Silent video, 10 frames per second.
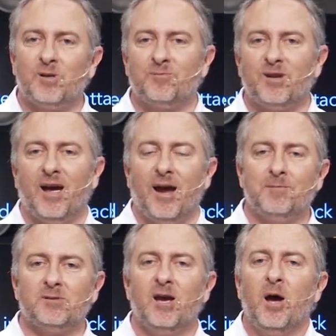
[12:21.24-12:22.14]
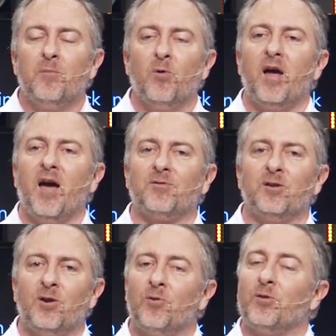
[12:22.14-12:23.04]
sometimes, but we have
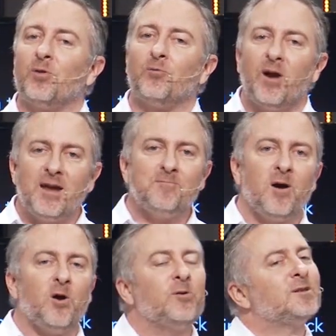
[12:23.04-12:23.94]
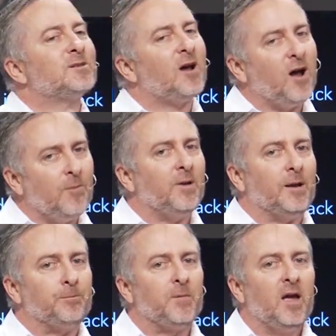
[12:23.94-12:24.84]
to know that the rainbow is
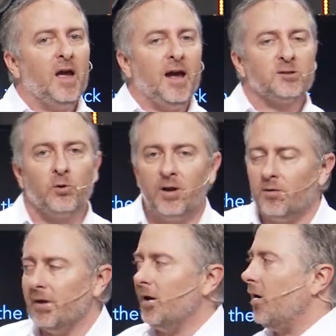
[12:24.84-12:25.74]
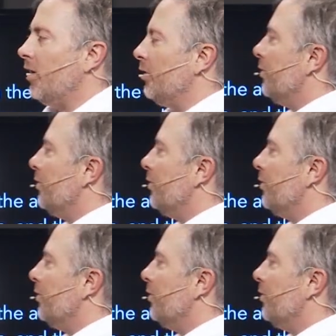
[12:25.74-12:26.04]
coming. And so here they are,